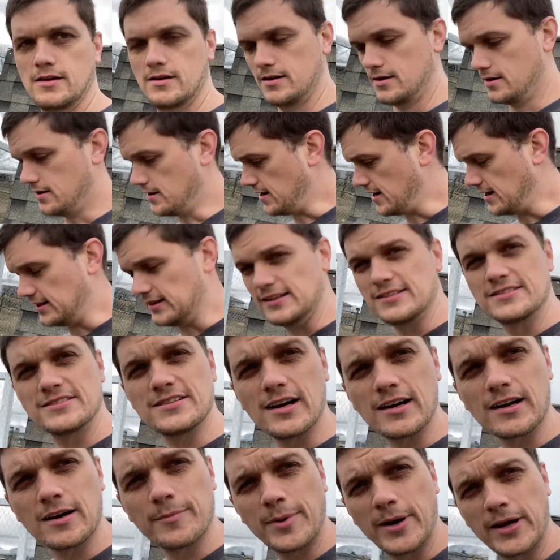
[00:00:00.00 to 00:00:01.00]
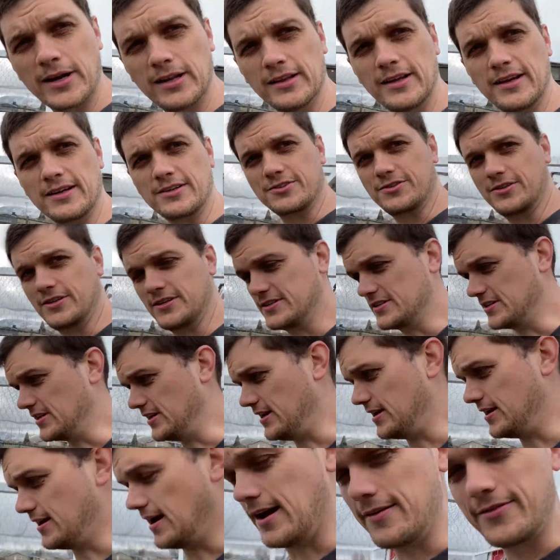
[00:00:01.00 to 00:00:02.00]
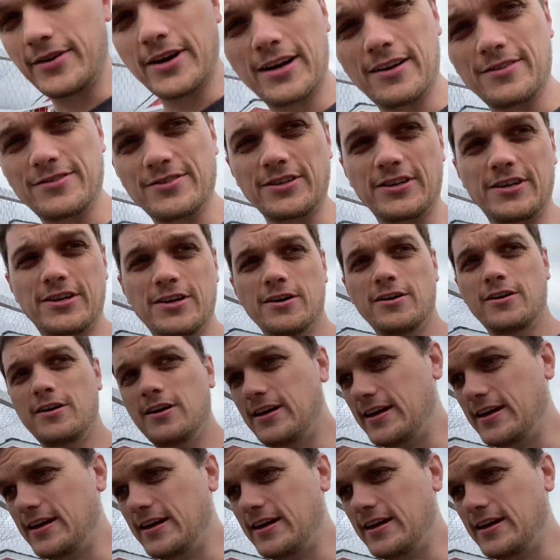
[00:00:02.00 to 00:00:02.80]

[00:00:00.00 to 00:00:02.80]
All right, let's talk about electricity. I've got a security